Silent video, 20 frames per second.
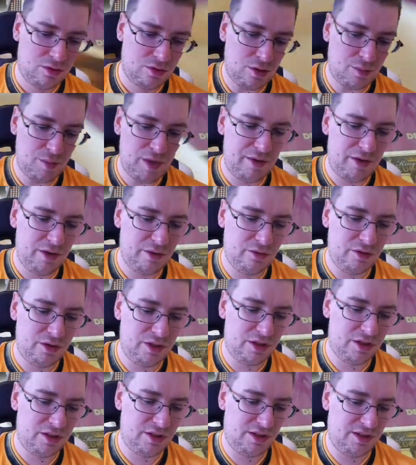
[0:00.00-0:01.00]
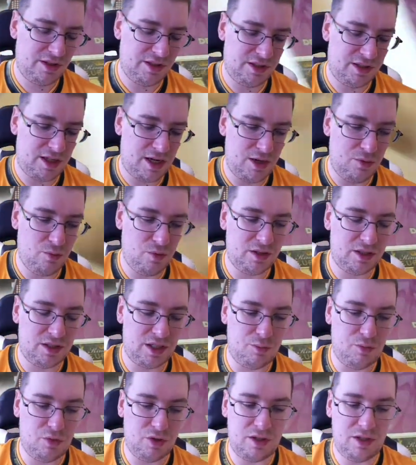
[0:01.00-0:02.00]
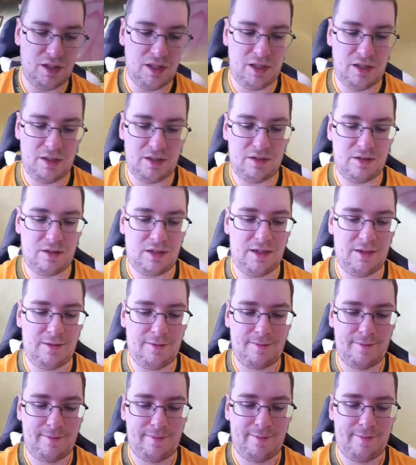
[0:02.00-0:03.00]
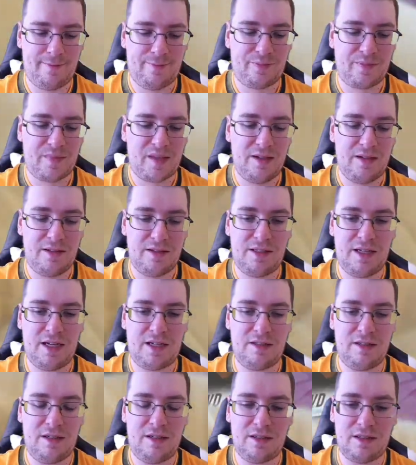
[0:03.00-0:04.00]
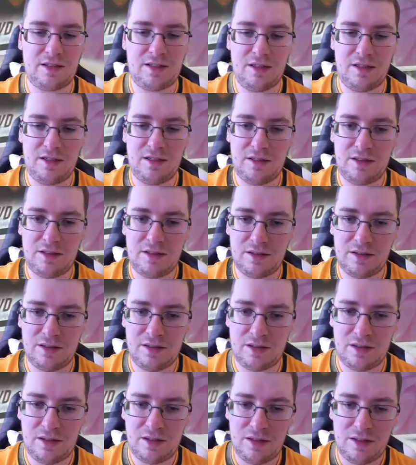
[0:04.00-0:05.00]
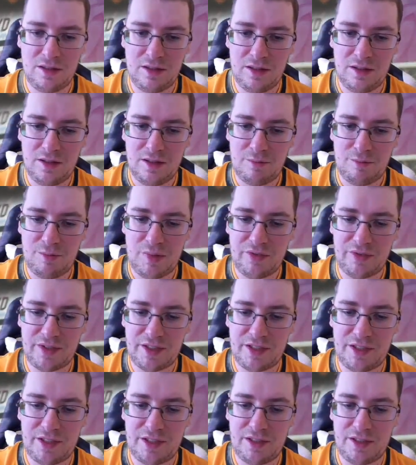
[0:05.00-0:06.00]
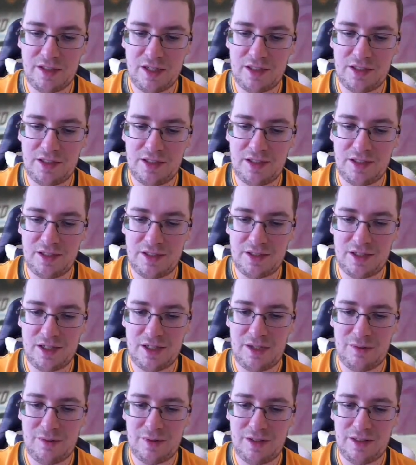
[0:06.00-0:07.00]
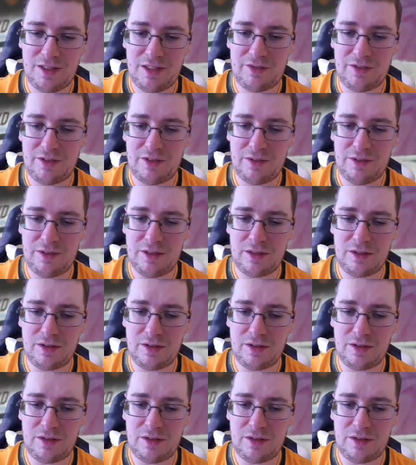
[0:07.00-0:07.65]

Or maybe they were just standard ones that I put in there. Okay. Second last card. Bit of a nice shiny one, different